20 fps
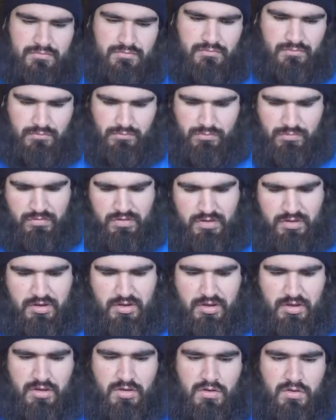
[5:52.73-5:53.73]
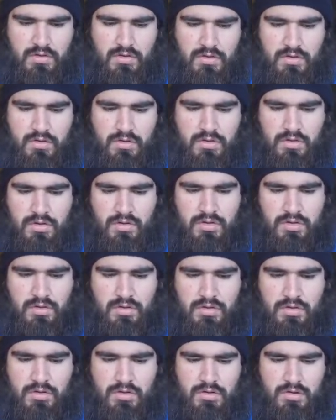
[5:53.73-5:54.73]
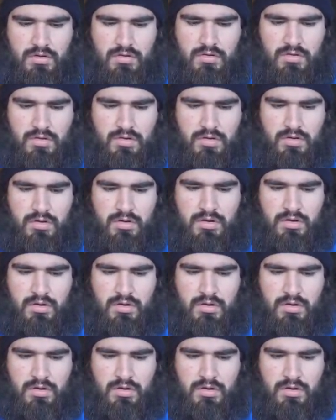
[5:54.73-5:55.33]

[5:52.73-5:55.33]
[no speech]